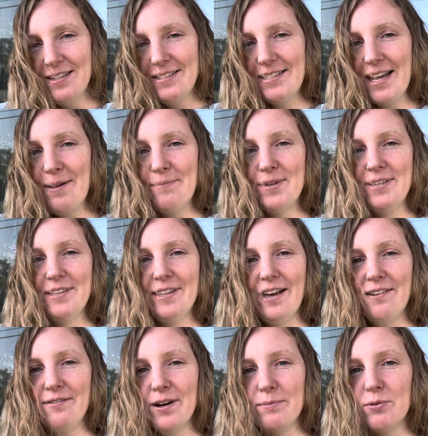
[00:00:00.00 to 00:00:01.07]
Tap into
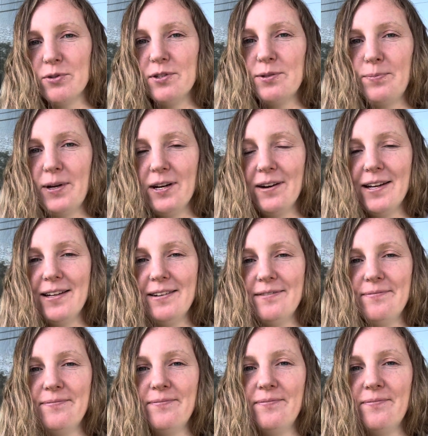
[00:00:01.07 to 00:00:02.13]
that rebel spirit.
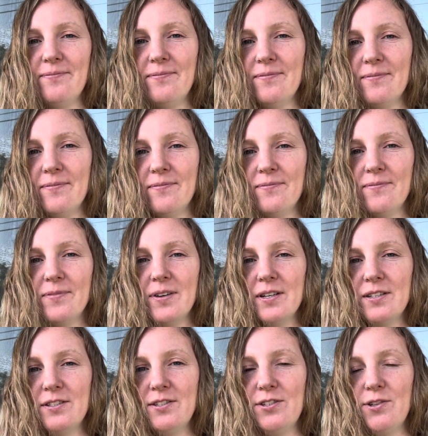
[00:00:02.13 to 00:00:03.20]

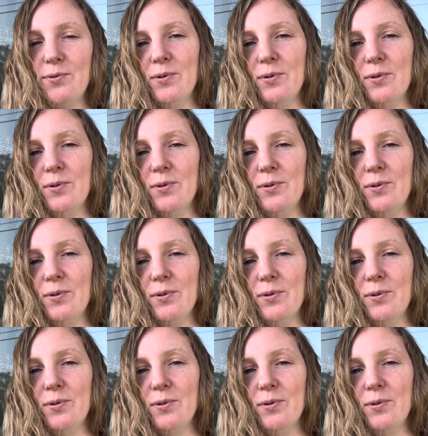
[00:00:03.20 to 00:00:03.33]
Do